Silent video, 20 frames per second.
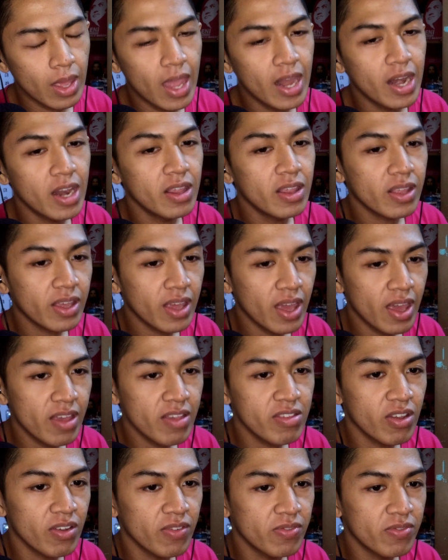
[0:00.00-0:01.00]
And in the
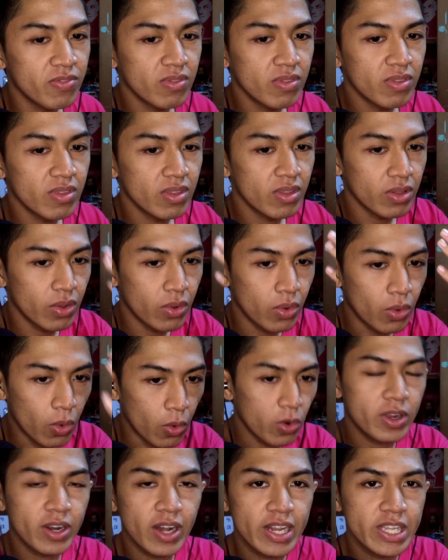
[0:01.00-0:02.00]
case of
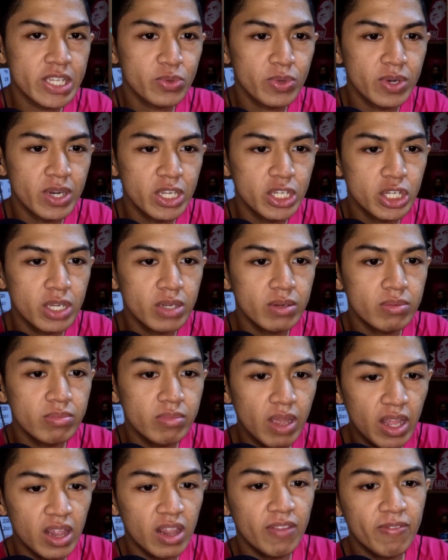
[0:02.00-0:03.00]
organized religion,
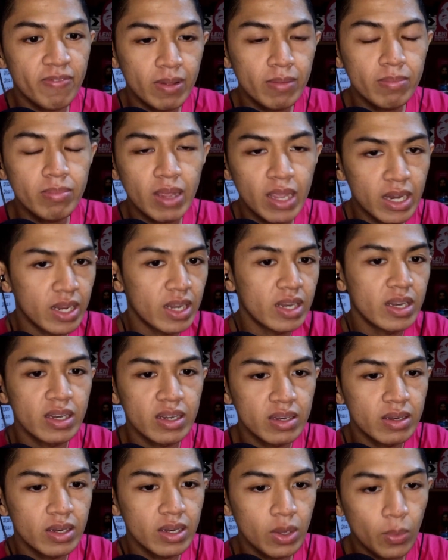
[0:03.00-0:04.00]
in the film and
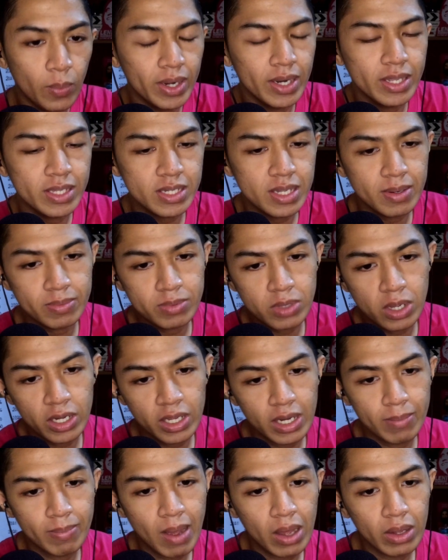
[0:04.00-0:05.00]
in the one that I'm
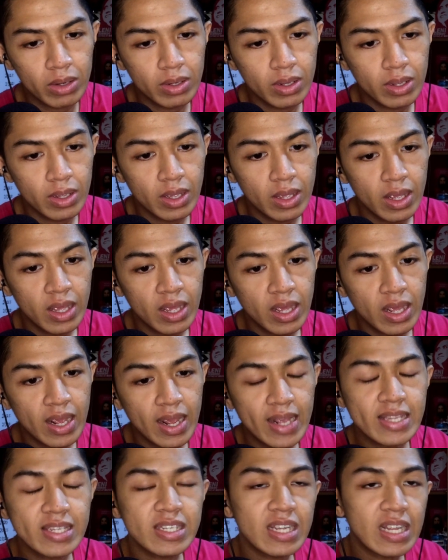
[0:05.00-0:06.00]
talking about,
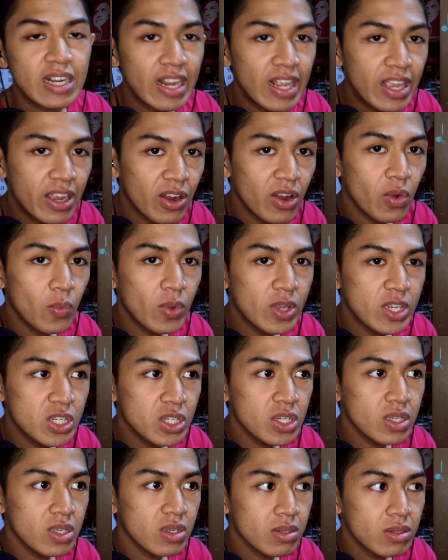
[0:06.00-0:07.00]
it's clear
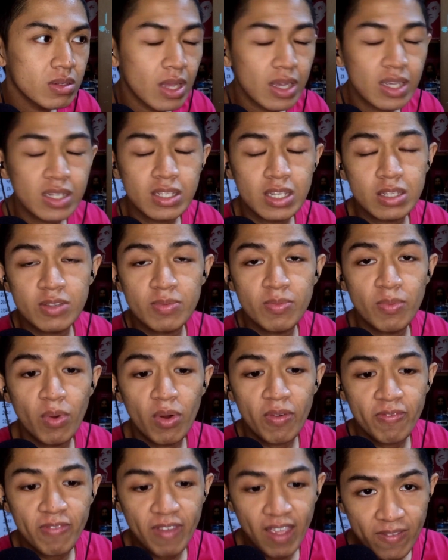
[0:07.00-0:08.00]
which sex is
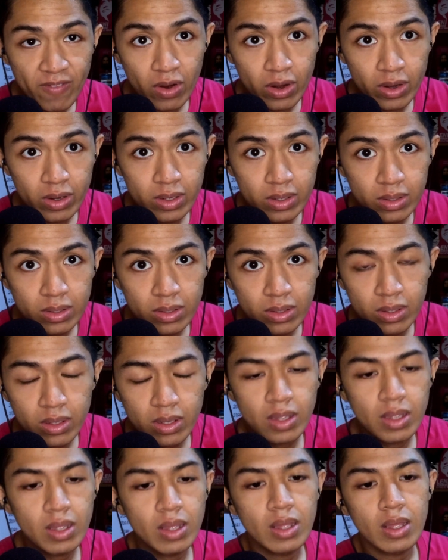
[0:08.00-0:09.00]
more favored.
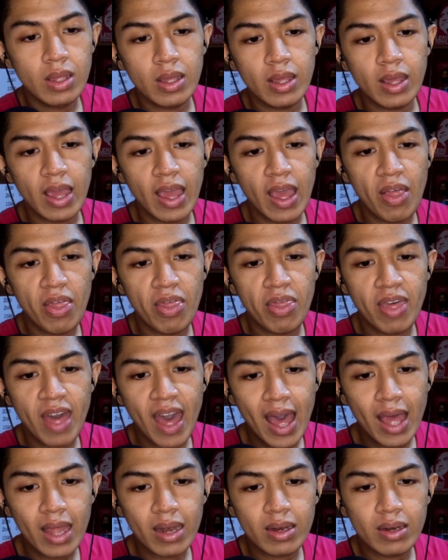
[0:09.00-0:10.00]
And
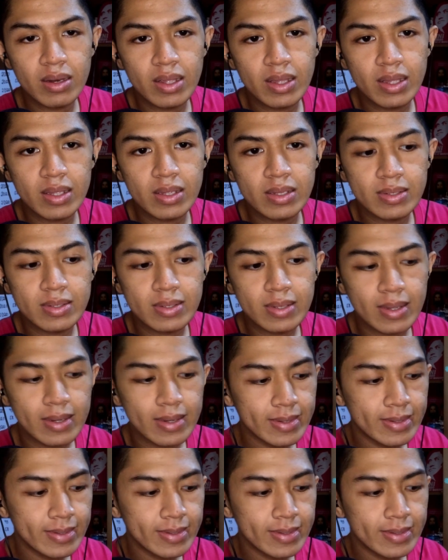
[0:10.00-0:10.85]
that is